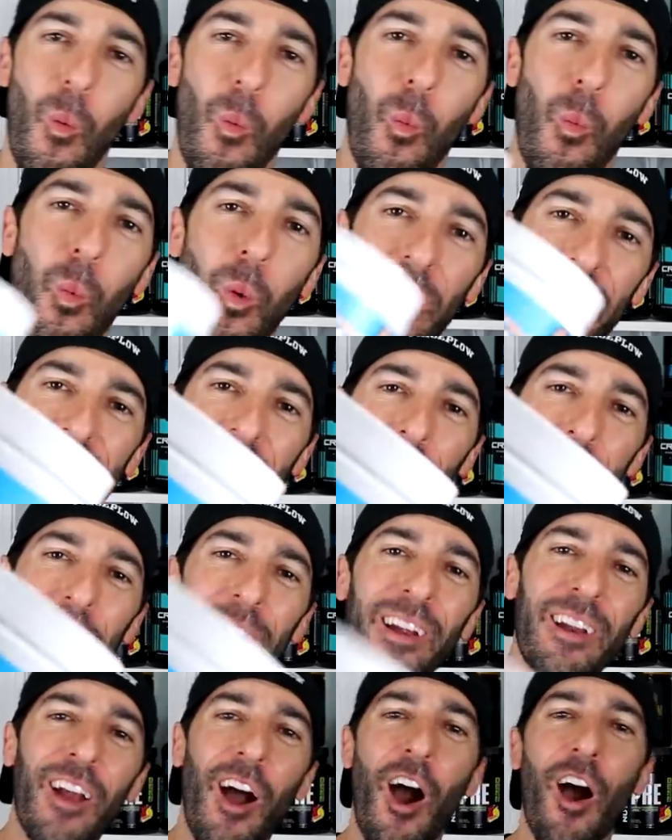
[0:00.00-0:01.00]
What's
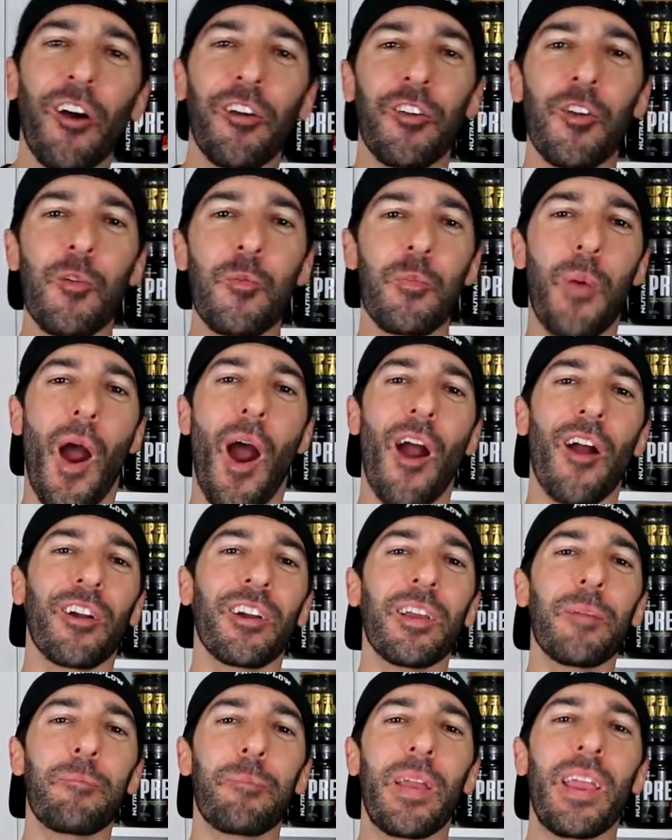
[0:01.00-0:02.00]
happening, all you
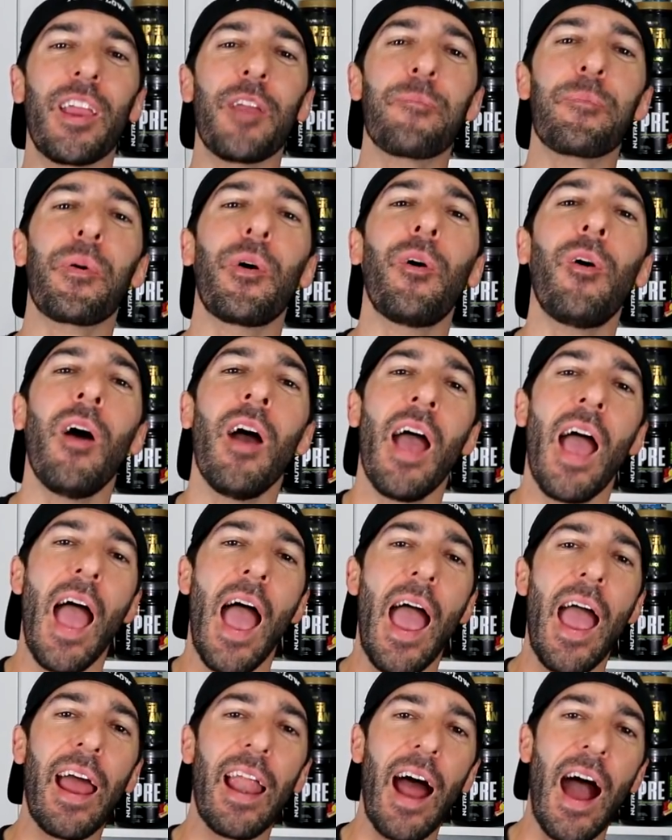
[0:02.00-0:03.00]
party people
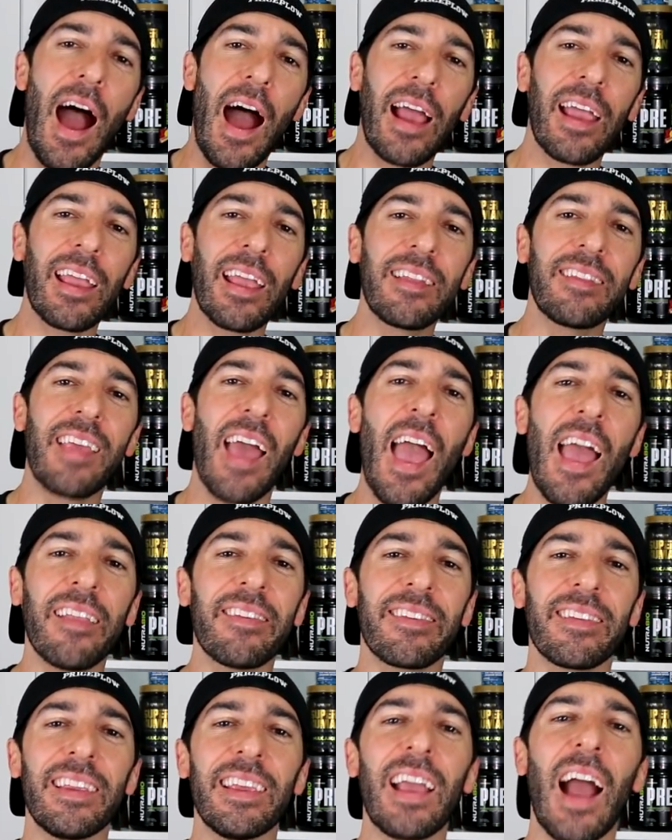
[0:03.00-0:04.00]
and high
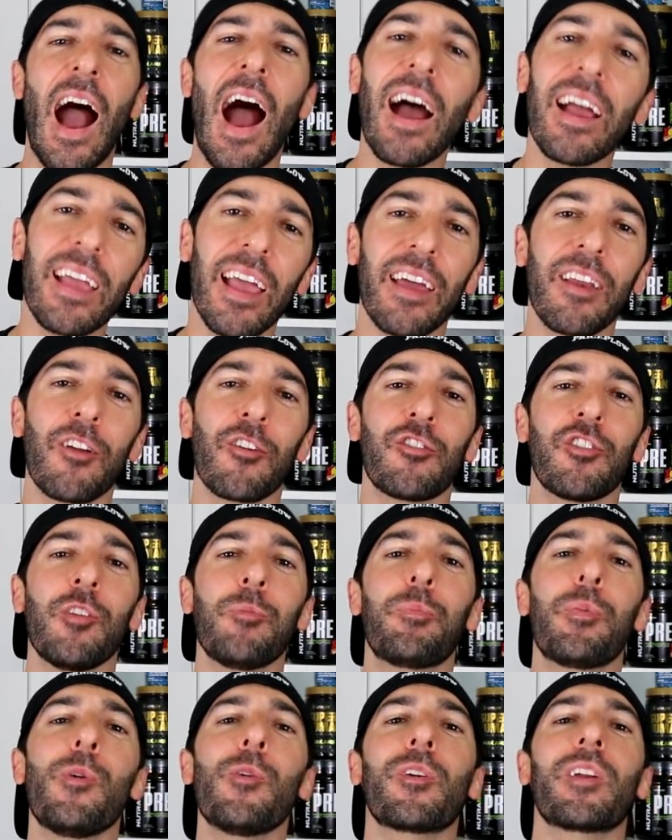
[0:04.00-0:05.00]
intensity, high energy
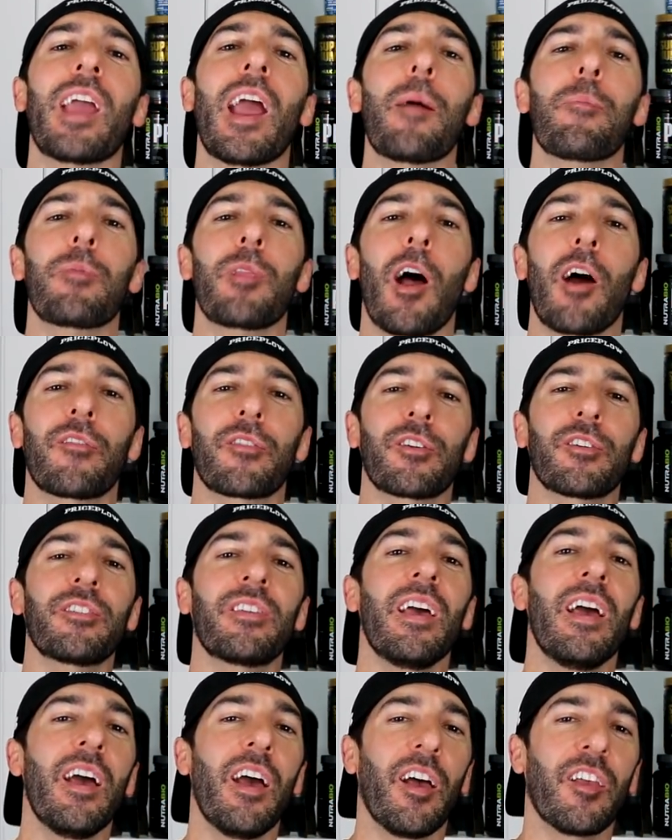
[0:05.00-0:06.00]
bootcamp
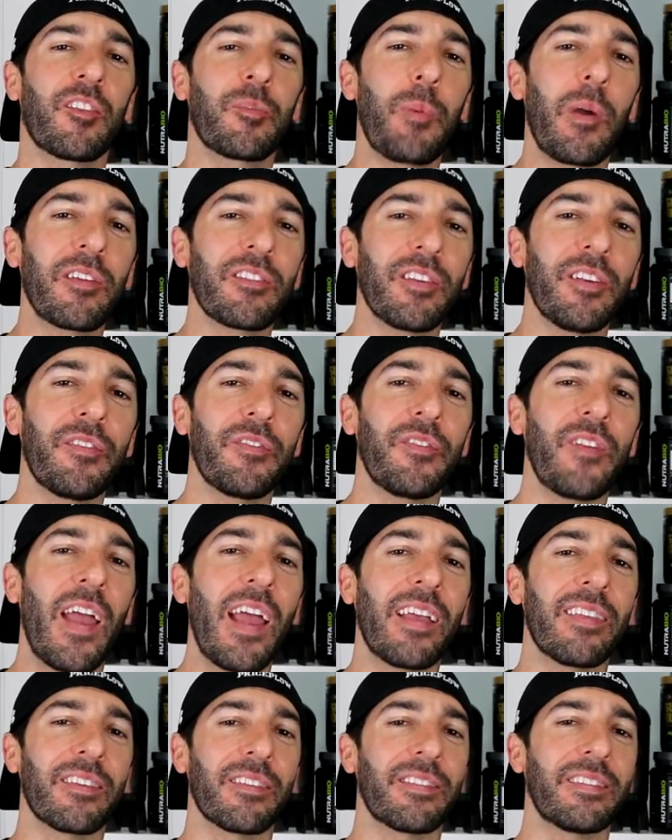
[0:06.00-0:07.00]
lovers, especially
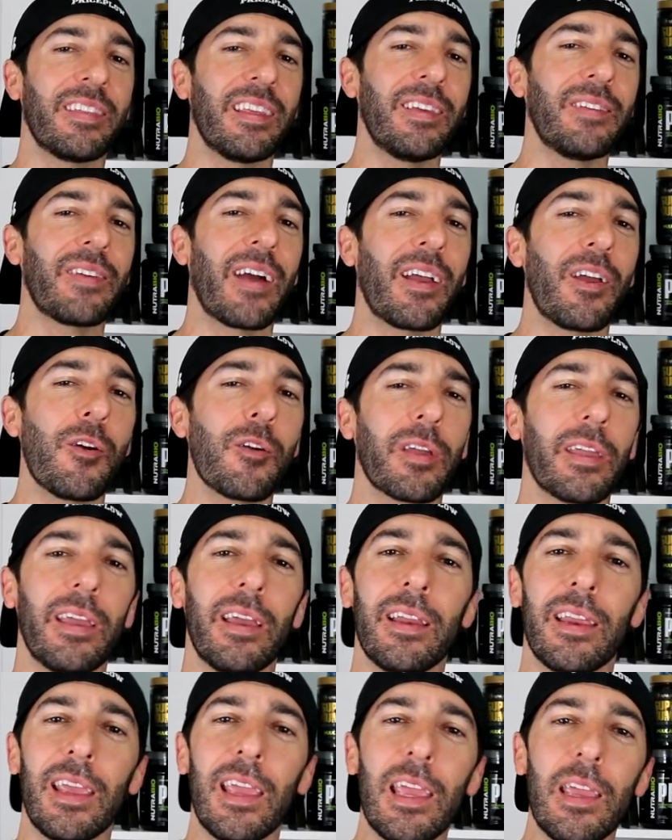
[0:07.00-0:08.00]
fans of Steve Aoki
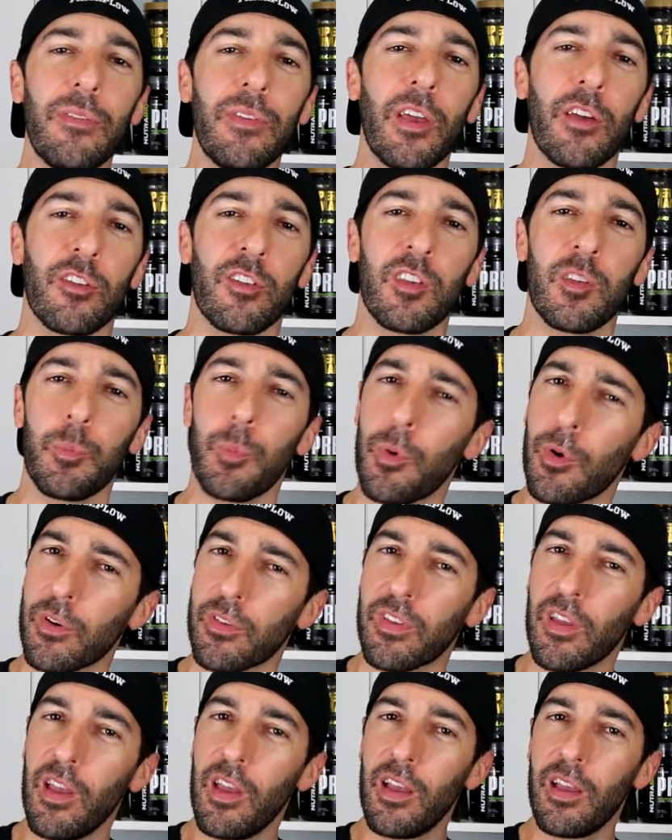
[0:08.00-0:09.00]
and
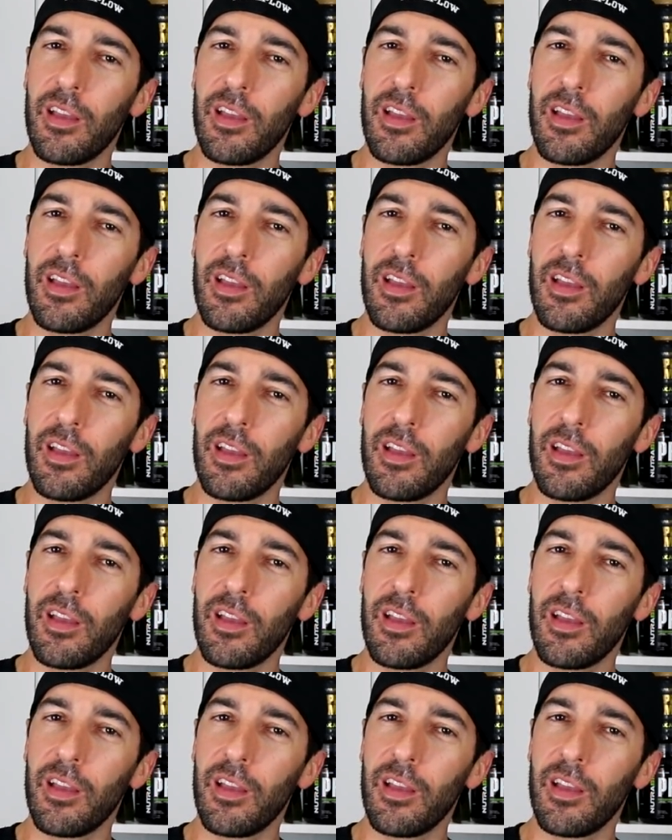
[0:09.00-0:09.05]
EVLSports?